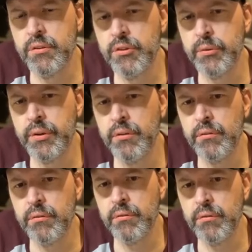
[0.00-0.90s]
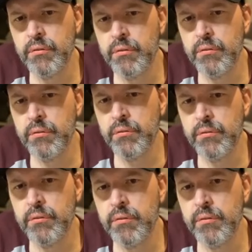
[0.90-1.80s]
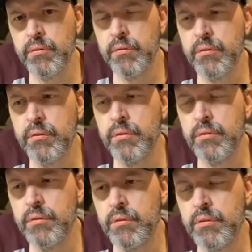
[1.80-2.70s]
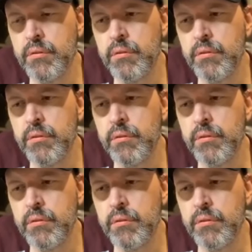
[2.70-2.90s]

who are we to know what